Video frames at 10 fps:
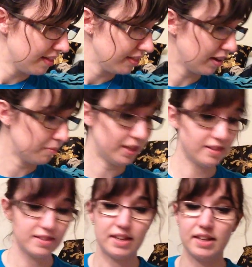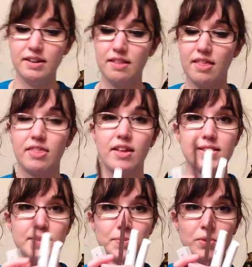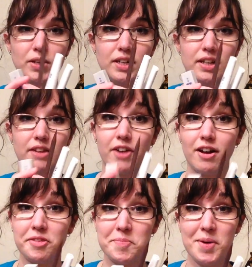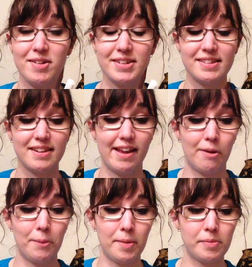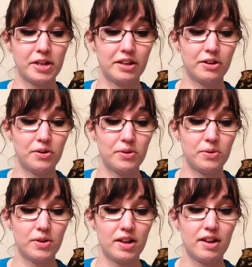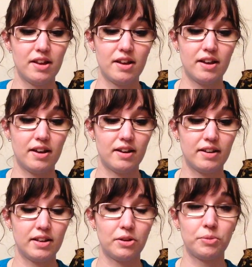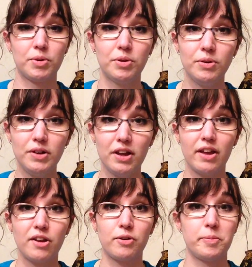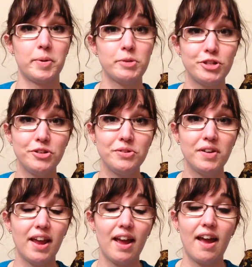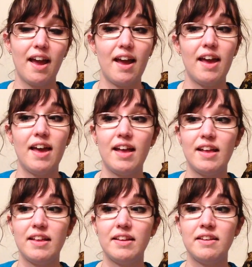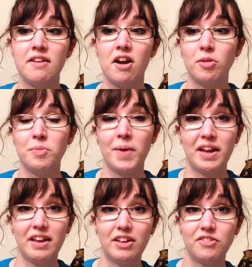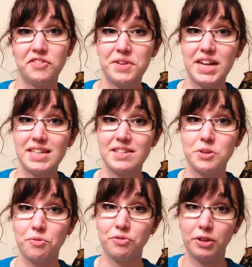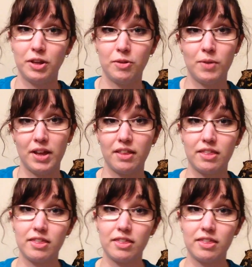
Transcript: that being said, that's what I've got in the box. Now I'm gonna go get on the road, go to Bumbershoot, and I'll be back in a few days, hopefully with